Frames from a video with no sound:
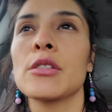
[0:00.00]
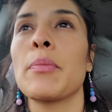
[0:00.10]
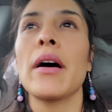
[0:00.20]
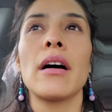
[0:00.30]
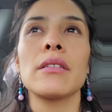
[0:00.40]

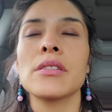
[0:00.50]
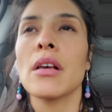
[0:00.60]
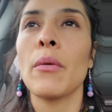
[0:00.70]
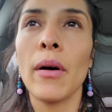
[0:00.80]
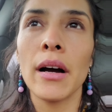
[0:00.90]
sprouts
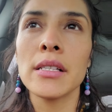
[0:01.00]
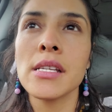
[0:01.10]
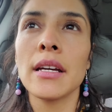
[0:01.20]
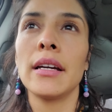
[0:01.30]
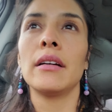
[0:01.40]
one
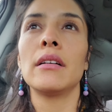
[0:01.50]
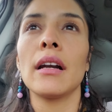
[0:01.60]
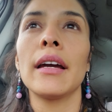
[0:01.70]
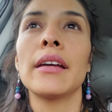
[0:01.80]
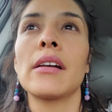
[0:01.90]
day or
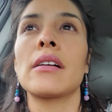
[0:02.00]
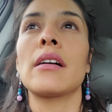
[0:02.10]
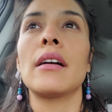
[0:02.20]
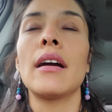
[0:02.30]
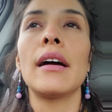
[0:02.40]

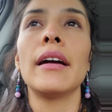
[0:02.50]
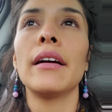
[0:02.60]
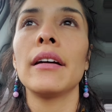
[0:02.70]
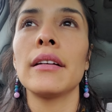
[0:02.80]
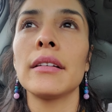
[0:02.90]
later
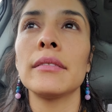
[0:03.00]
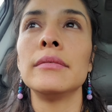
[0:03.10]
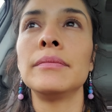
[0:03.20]
and